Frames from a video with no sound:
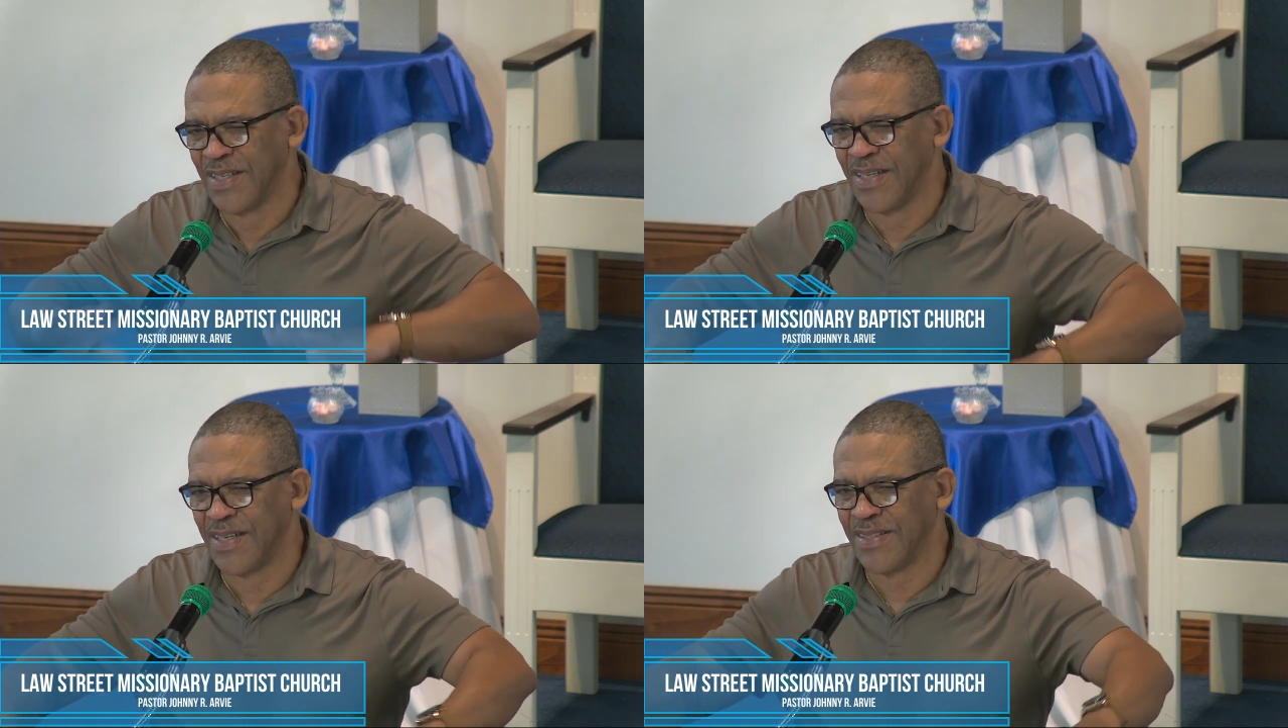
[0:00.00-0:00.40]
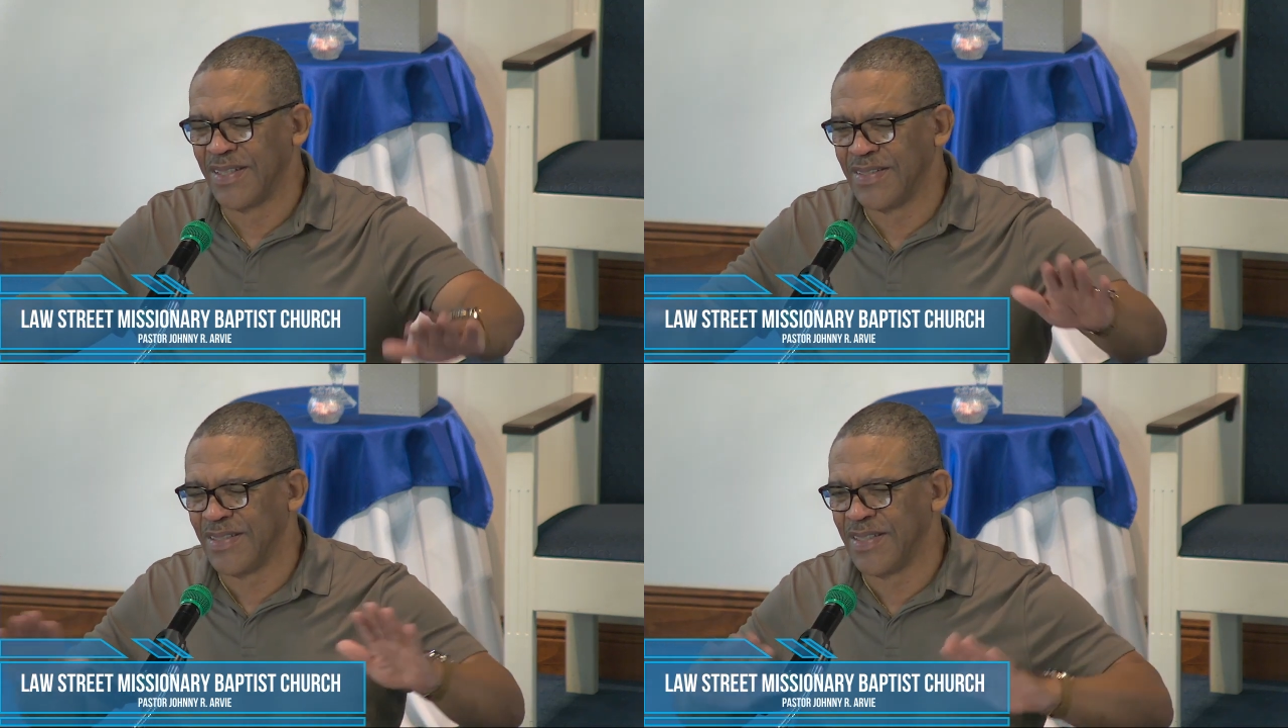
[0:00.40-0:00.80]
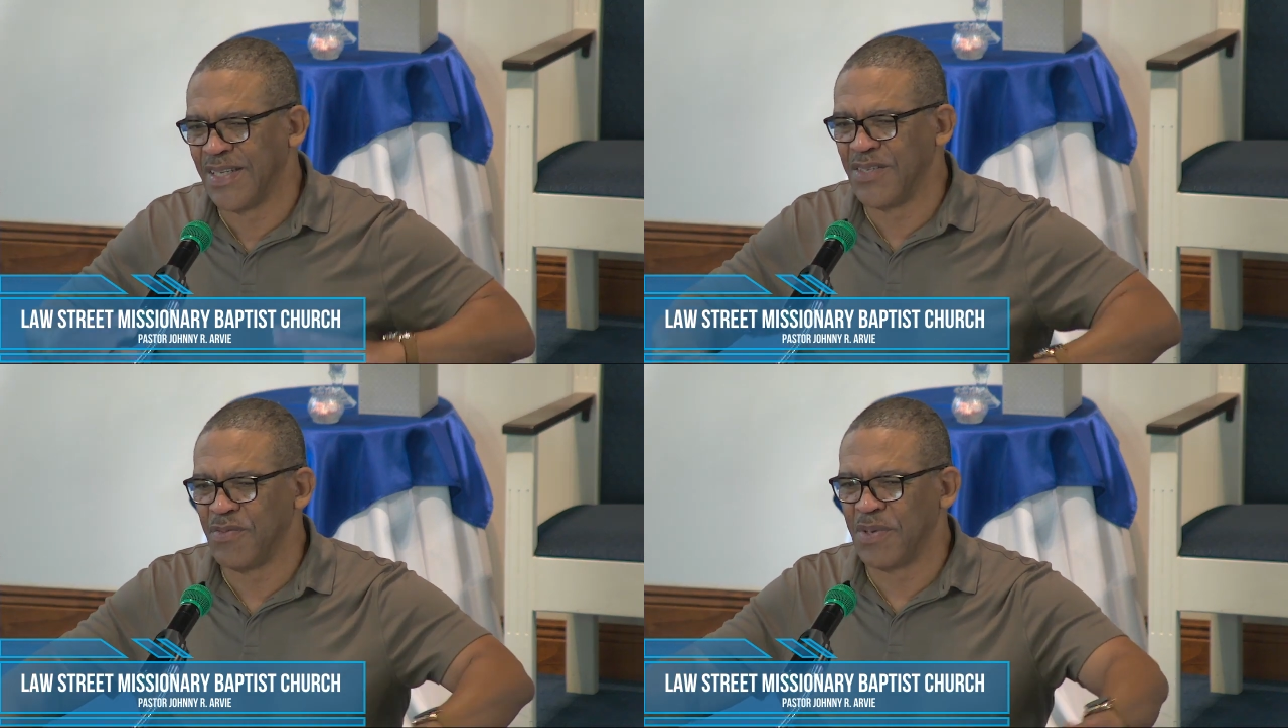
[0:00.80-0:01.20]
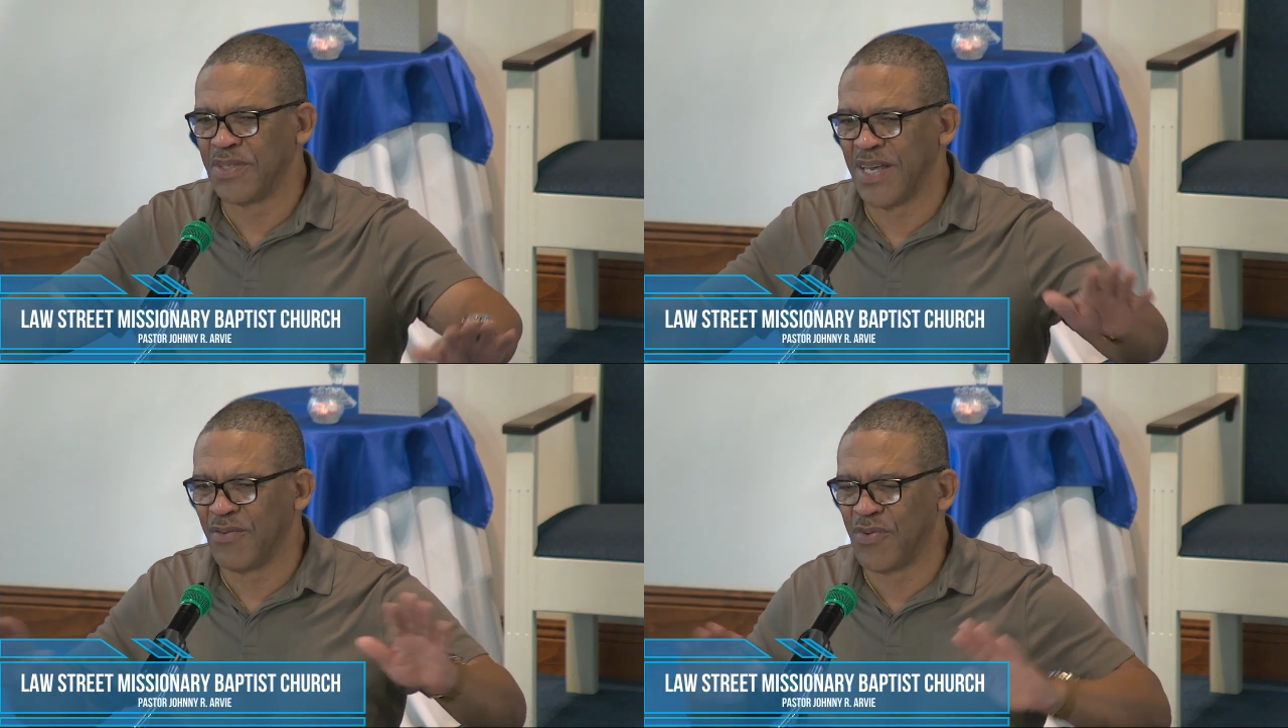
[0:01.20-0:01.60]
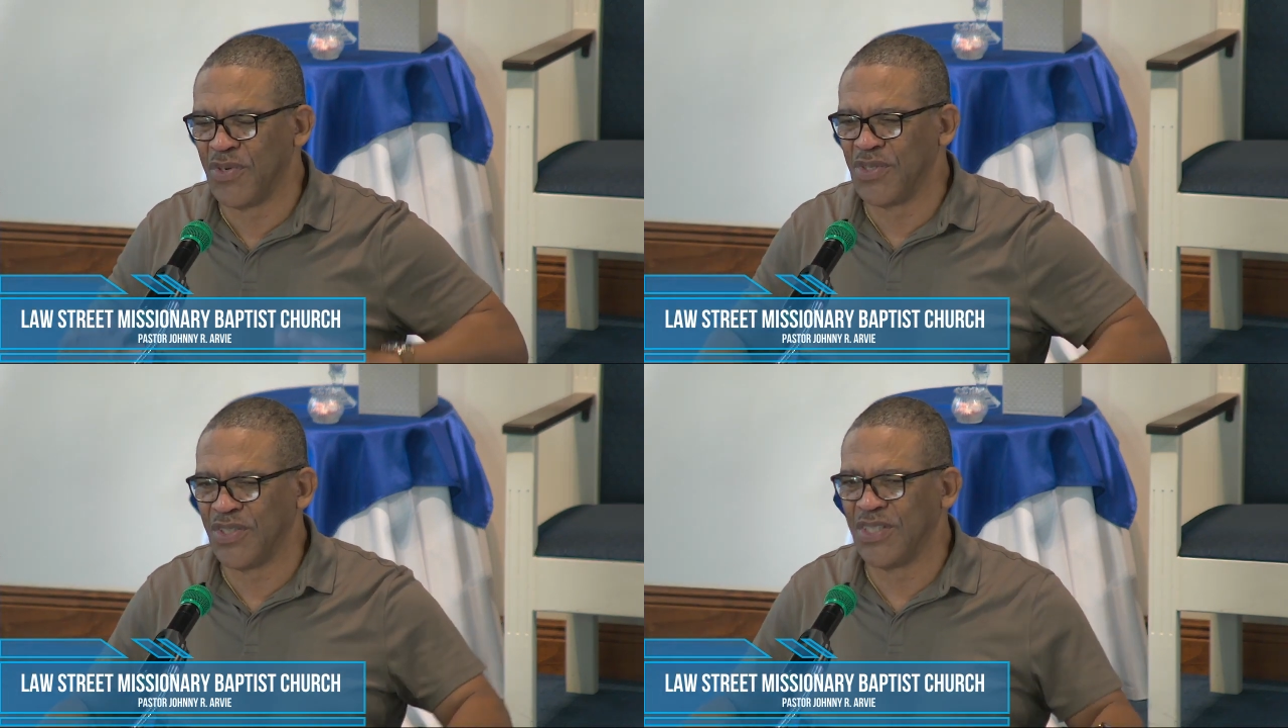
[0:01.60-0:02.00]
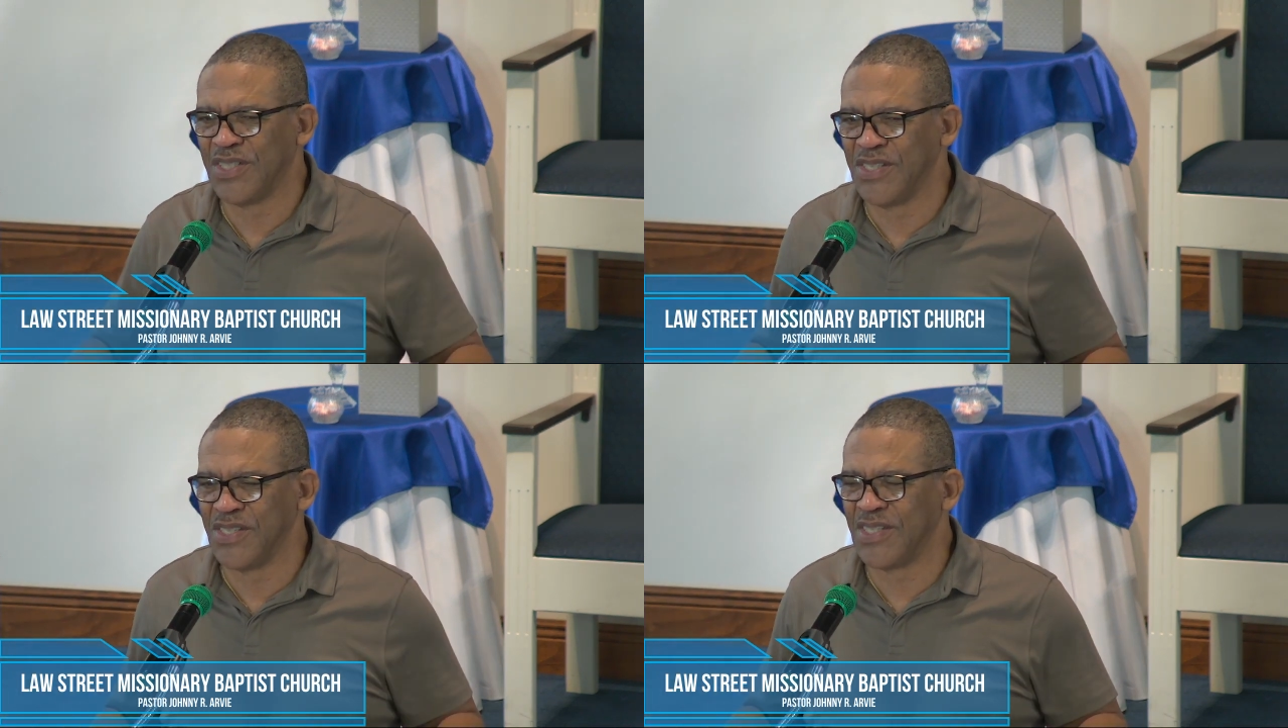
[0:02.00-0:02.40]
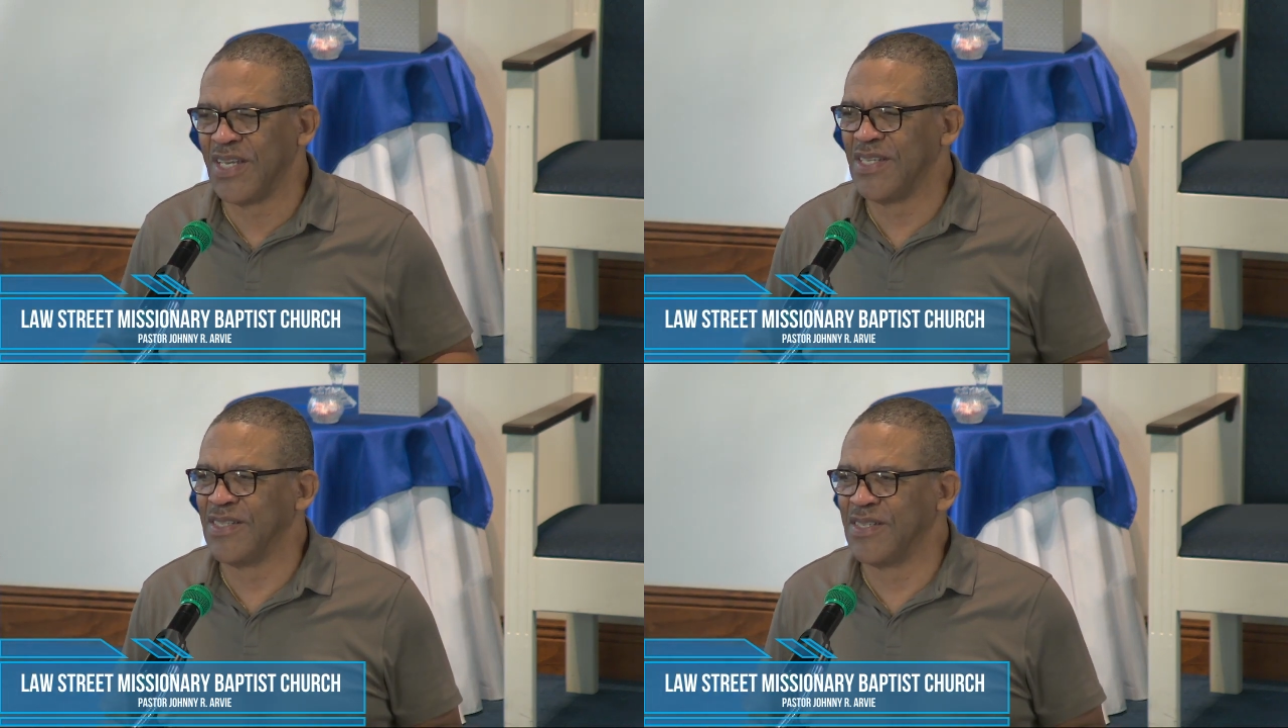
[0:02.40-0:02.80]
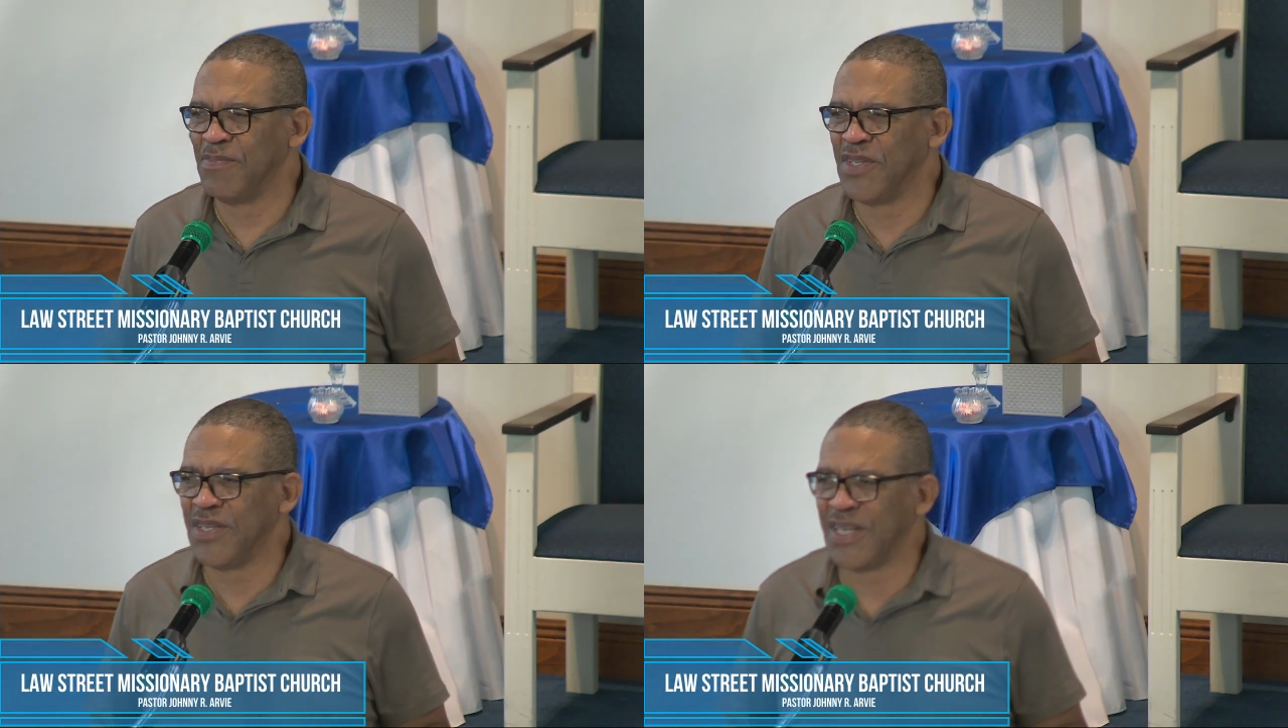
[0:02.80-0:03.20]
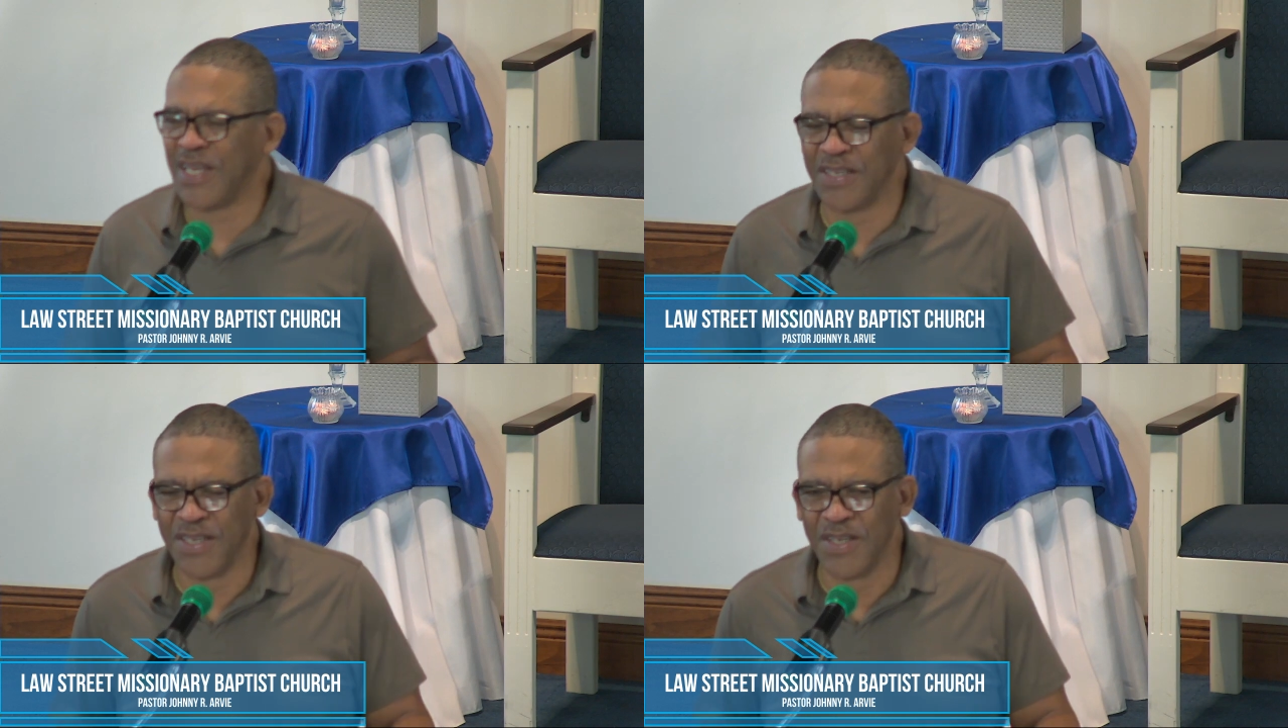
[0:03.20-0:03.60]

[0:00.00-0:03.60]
And I think today, I want us to understand something that